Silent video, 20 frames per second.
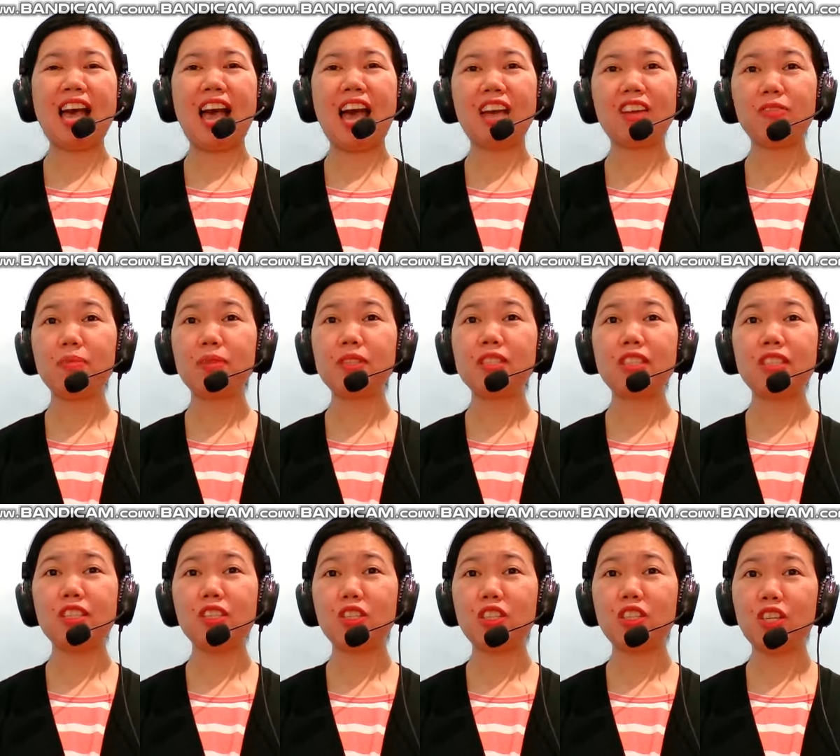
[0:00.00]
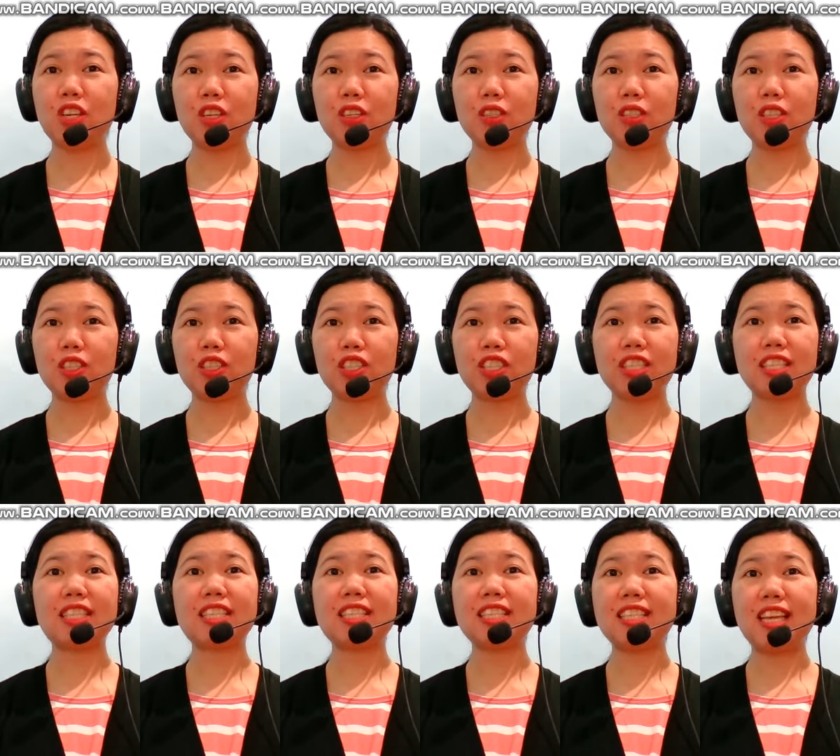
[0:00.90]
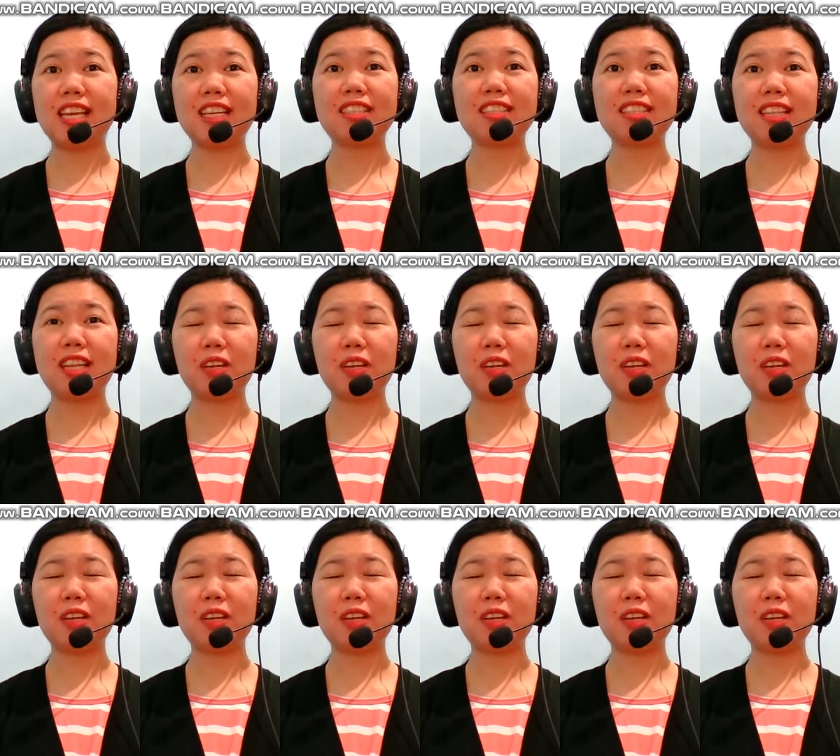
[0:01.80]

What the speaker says: I've been teaching English as a second